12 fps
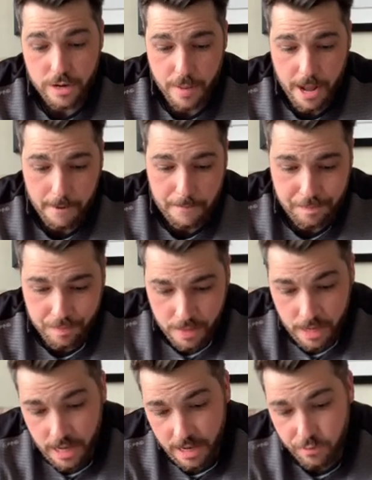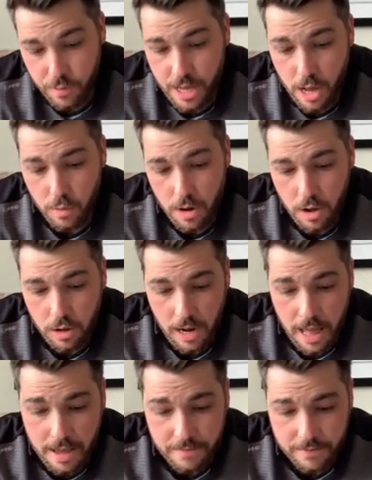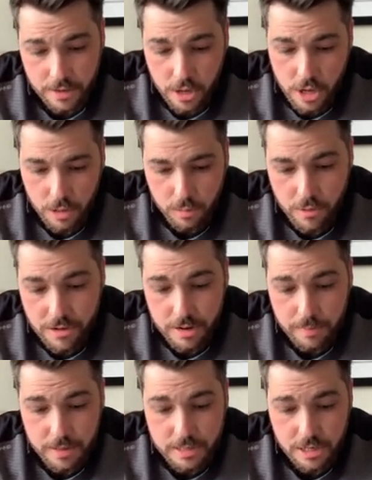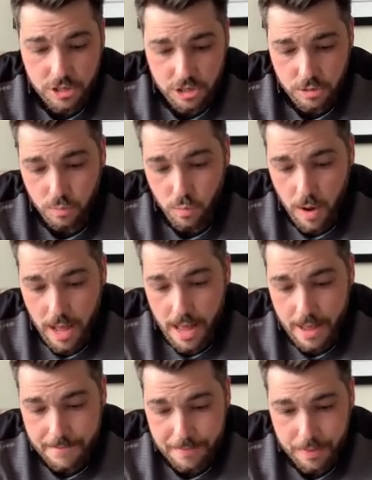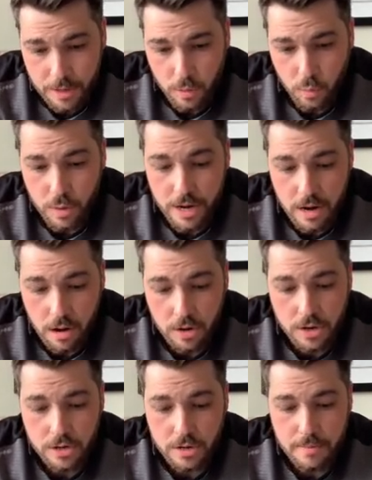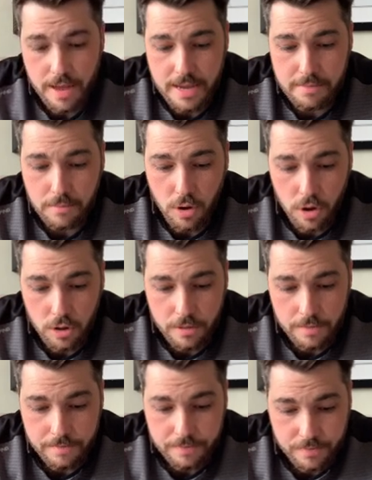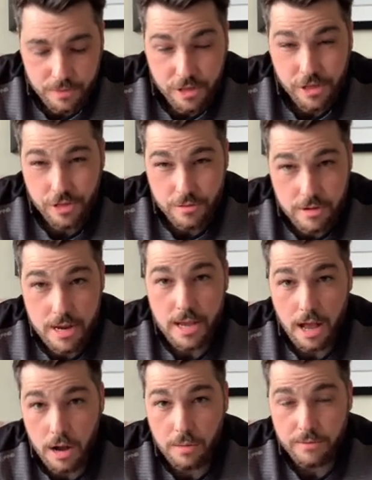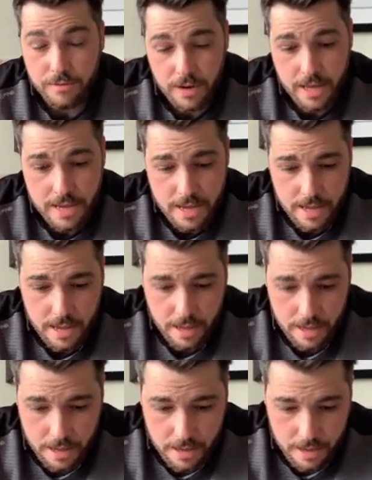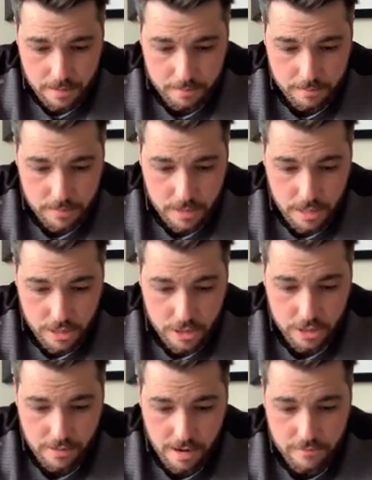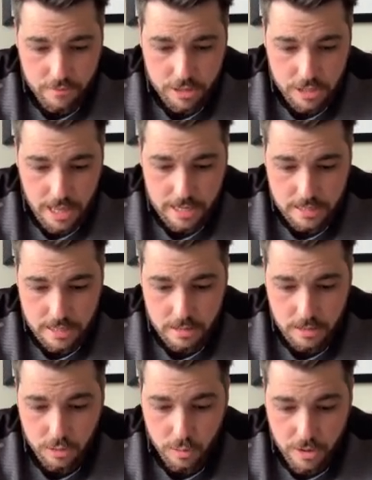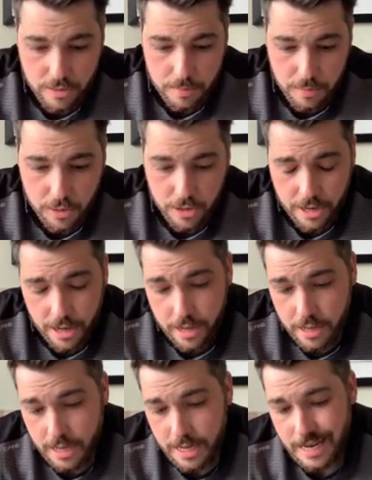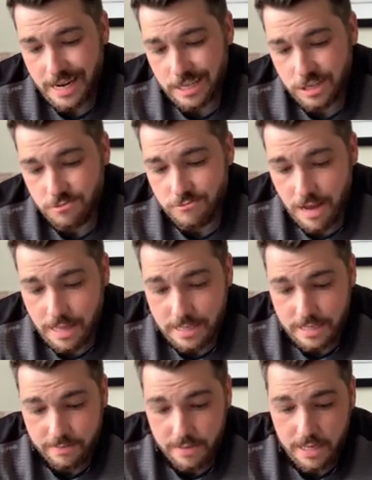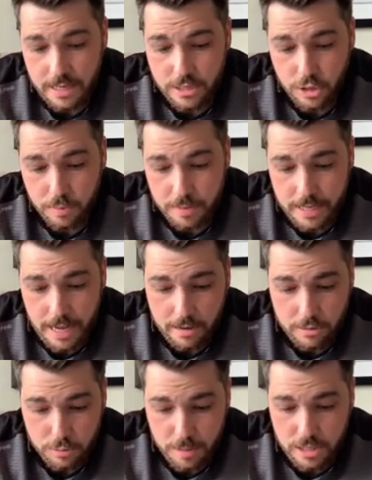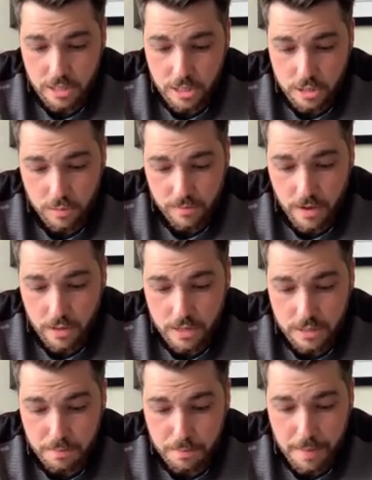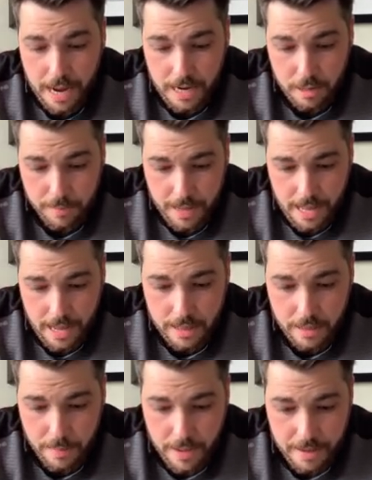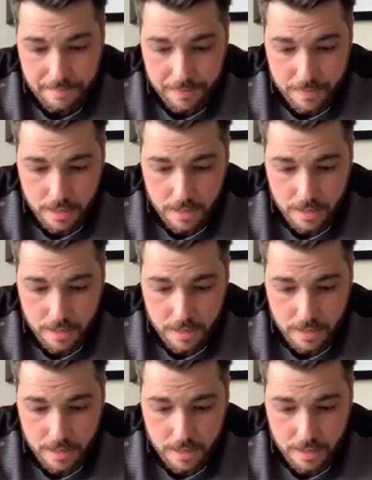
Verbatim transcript: about. If we go long left, we're in a position where we're not gonna make more than three, hopefully. Um, you know, you're gonna average less than you were in the bunker, and it's a relatively easy up and down, especially because we've got this bank behind the pin.